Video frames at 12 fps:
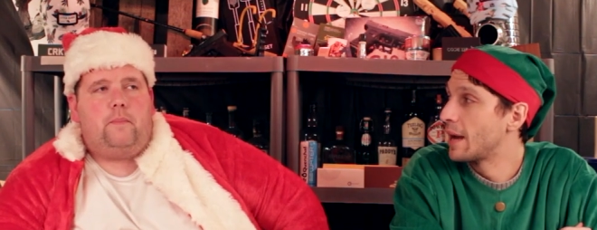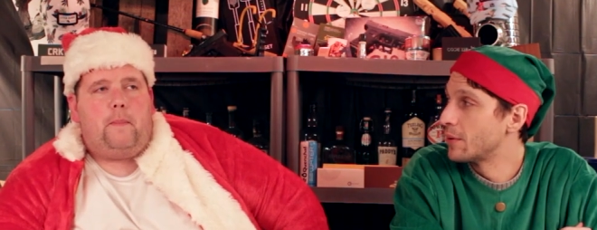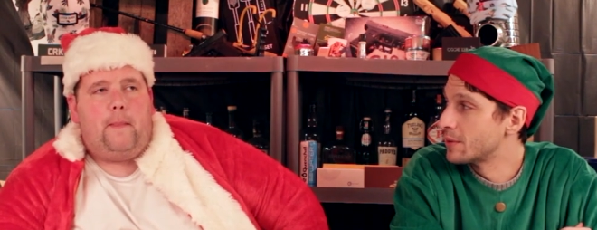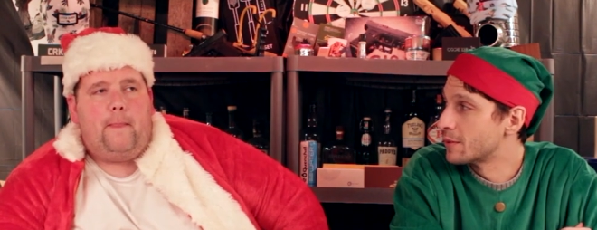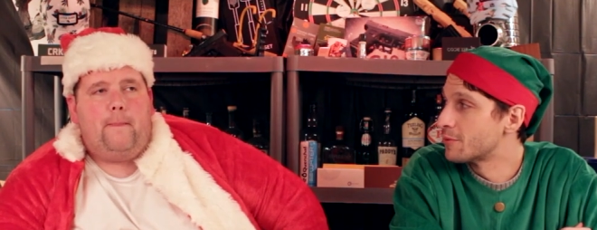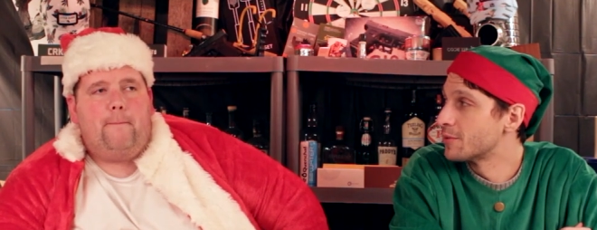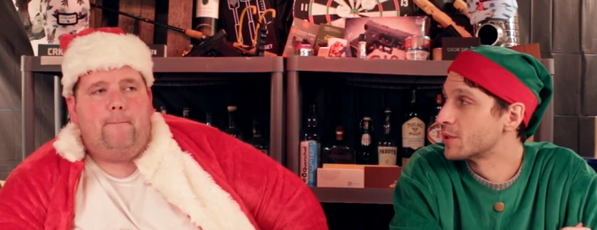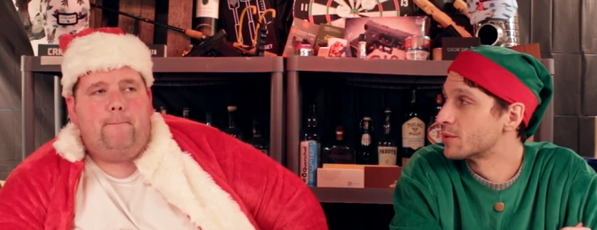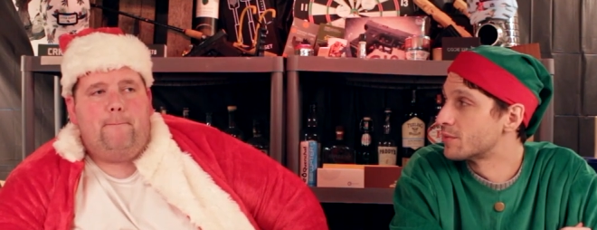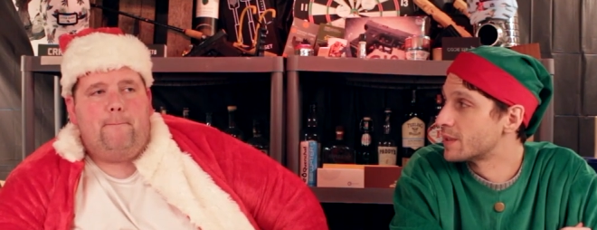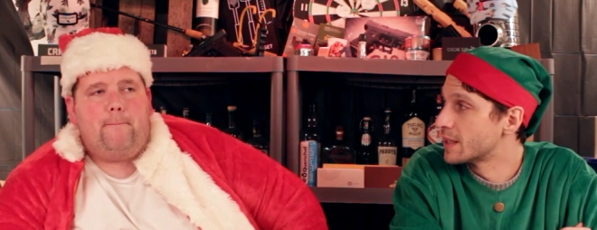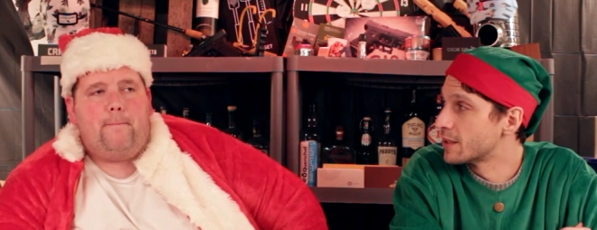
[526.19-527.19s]
Speaker 1: out in the
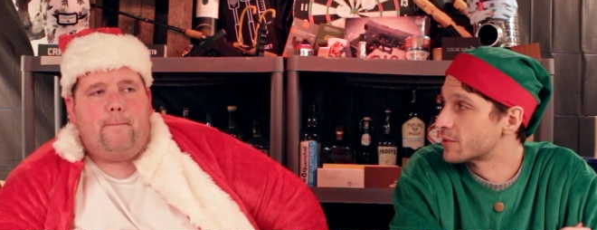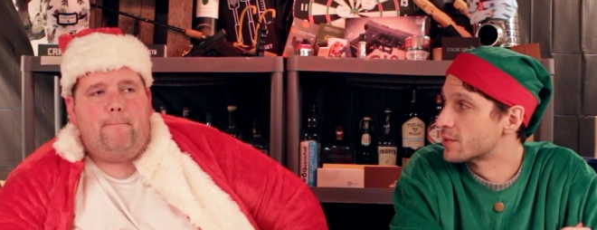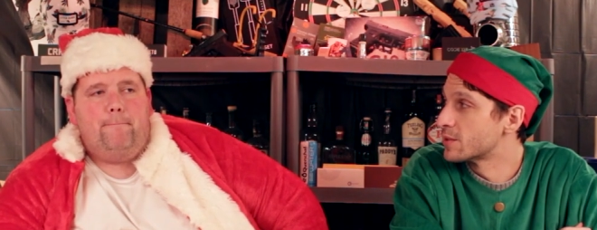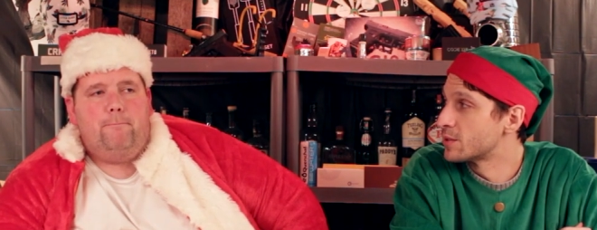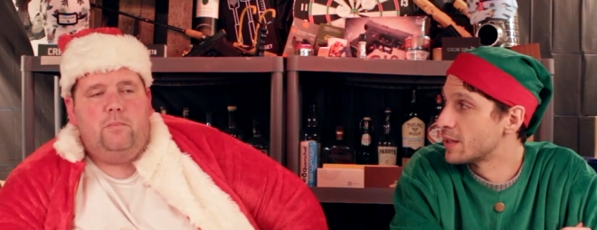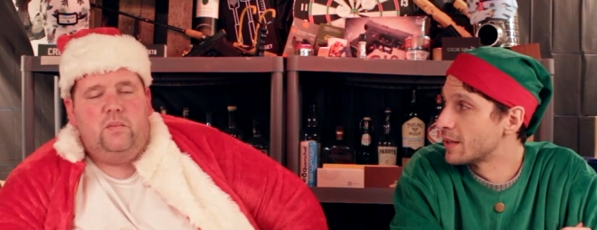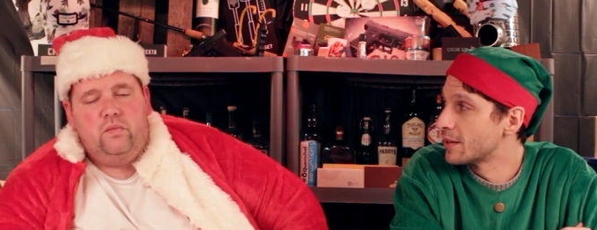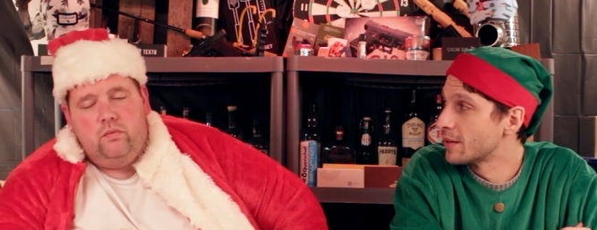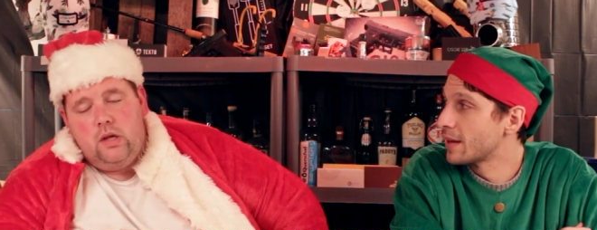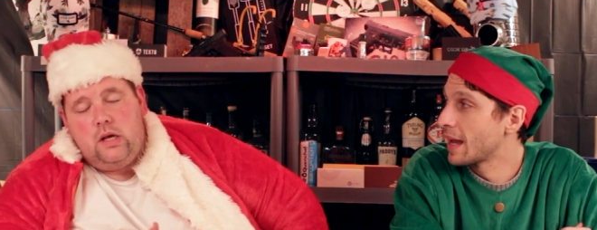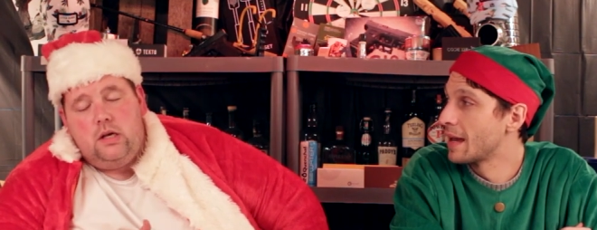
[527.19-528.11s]
field videos this year,